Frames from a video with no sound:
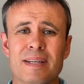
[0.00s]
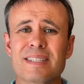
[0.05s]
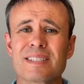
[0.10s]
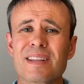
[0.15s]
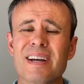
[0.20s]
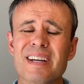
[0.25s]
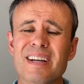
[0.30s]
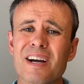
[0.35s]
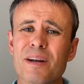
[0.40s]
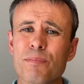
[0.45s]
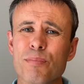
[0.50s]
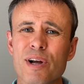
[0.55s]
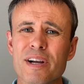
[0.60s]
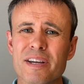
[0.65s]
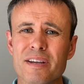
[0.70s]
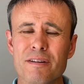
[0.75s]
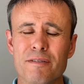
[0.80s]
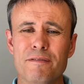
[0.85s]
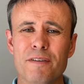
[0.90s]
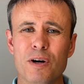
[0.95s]
It's like
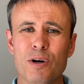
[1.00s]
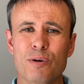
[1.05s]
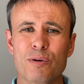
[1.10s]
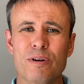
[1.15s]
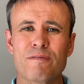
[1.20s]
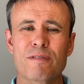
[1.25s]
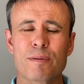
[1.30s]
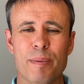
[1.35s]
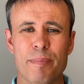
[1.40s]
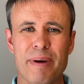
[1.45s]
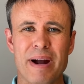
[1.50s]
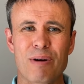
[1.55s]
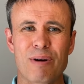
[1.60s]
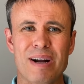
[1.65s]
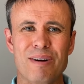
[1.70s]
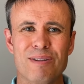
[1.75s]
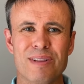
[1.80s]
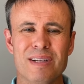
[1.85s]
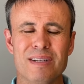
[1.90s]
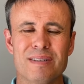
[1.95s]
unplugging your phone from a
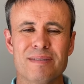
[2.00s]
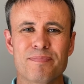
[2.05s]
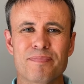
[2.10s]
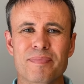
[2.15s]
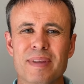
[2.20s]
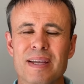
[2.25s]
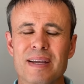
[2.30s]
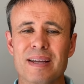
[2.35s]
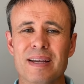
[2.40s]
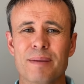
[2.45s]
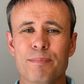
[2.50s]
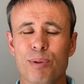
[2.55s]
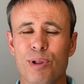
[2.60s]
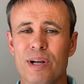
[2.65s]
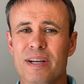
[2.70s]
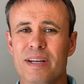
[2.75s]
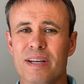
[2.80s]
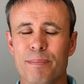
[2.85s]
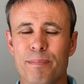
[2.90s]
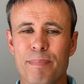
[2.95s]
power outlet and
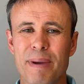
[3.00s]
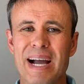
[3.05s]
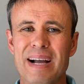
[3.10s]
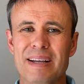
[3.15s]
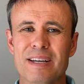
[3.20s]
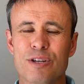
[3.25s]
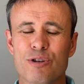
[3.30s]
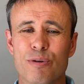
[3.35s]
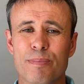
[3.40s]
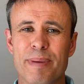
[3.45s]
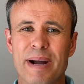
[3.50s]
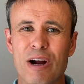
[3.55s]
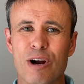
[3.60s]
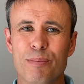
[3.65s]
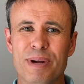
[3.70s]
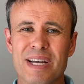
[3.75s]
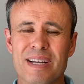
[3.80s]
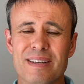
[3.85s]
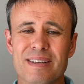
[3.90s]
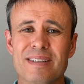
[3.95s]
plugging it back into a power
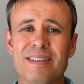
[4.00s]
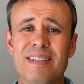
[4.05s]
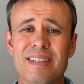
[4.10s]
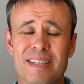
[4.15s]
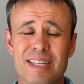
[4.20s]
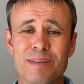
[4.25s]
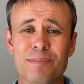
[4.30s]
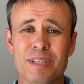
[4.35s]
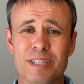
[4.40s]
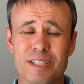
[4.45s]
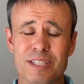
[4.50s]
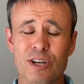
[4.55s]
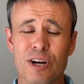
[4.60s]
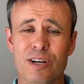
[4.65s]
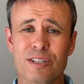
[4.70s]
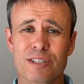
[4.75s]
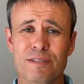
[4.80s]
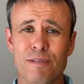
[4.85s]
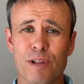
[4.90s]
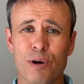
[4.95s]
bank to keep the charge